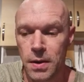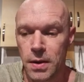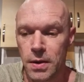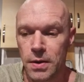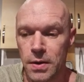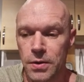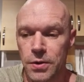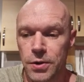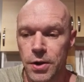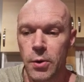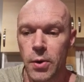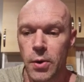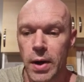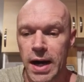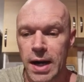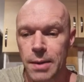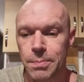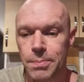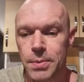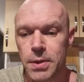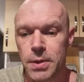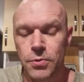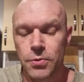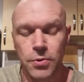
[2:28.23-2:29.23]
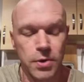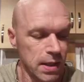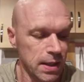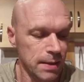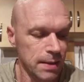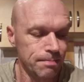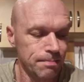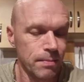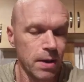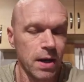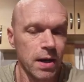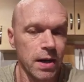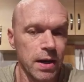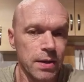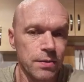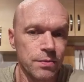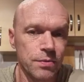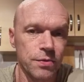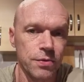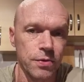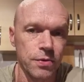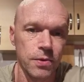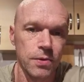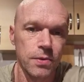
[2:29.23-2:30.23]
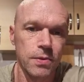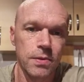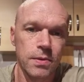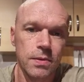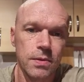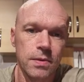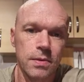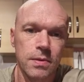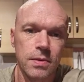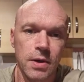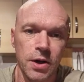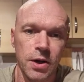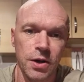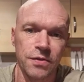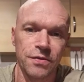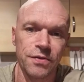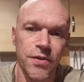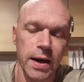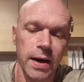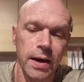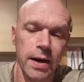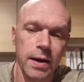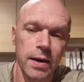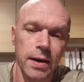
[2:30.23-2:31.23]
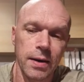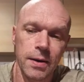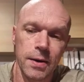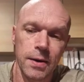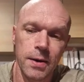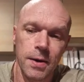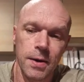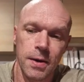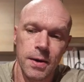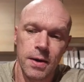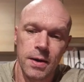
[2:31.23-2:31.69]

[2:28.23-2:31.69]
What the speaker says: So I'd be really mindful of that.